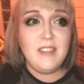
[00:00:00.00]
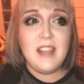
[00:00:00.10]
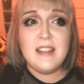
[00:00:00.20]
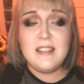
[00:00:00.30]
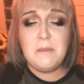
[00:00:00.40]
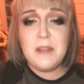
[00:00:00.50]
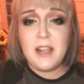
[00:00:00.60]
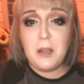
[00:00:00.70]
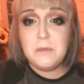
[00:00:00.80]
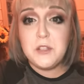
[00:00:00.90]
It is
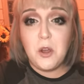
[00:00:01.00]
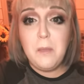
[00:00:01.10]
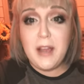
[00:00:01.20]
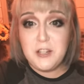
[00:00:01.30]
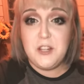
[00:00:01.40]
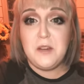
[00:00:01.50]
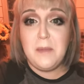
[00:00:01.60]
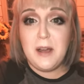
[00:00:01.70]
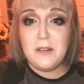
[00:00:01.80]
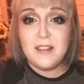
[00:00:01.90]
something I'm so passionate
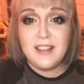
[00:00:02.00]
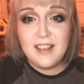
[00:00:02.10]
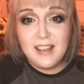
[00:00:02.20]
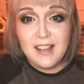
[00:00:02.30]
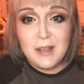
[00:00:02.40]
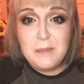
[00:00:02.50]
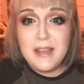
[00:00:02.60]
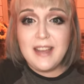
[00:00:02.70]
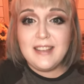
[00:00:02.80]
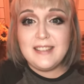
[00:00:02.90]
about
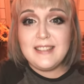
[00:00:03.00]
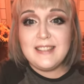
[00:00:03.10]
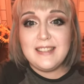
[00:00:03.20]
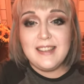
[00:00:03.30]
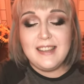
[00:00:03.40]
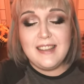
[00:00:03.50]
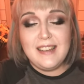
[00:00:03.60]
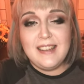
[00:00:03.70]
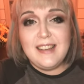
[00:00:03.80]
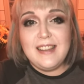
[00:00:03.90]
because
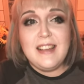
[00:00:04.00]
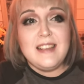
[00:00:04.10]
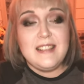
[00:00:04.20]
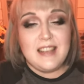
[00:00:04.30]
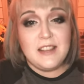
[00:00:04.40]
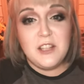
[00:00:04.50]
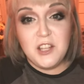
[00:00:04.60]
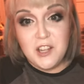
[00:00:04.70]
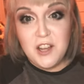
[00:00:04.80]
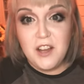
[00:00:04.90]
seeing the
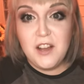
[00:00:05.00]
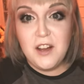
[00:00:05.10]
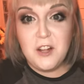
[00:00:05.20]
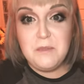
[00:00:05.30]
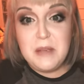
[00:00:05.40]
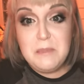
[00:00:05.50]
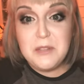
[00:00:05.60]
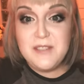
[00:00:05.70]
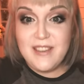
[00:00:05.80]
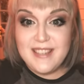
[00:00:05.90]
look on
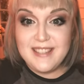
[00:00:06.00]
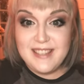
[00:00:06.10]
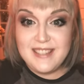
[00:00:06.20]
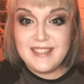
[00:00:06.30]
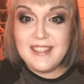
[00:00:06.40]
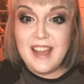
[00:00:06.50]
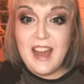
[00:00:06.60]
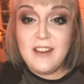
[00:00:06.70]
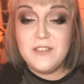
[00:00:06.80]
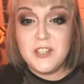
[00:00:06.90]
people's faces
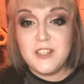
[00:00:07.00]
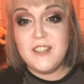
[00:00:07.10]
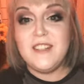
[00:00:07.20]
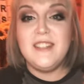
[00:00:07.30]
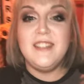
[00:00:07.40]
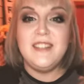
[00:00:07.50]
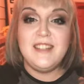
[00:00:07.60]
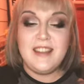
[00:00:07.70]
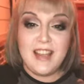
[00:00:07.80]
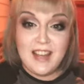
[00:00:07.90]
after
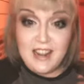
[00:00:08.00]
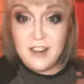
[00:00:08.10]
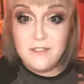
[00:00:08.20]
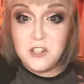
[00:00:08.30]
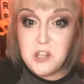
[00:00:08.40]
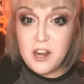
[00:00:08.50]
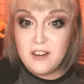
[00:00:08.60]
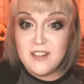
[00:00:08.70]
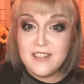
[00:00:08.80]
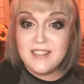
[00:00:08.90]
they get out of the
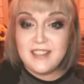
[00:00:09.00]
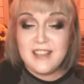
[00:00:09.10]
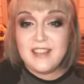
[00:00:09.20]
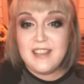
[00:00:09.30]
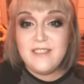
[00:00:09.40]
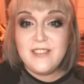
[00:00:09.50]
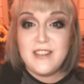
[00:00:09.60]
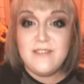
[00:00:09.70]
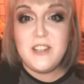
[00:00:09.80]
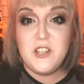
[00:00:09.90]
chair, even
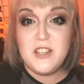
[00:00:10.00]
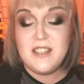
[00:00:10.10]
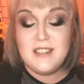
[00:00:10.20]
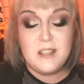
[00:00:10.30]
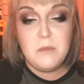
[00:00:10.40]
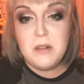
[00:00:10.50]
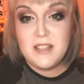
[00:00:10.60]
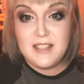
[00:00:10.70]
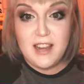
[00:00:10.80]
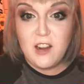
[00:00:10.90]
if it's just as simple
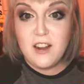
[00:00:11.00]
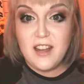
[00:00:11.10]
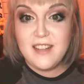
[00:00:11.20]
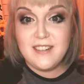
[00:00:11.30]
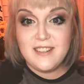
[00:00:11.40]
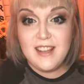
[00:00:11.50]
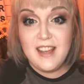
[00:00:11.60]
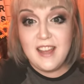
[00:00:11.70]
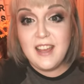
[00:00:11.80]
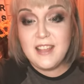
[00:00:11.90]
as a haircut,
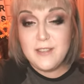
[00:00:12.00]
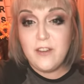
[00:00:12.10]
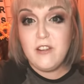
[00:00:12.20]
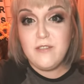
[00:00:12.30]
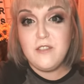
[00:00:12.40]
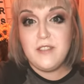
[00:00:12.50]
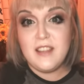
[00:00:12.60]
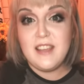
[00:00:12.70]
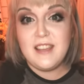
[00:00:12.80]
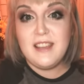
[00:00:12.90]
it's very
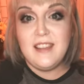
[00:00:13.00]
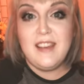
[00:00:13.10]
fulfilling.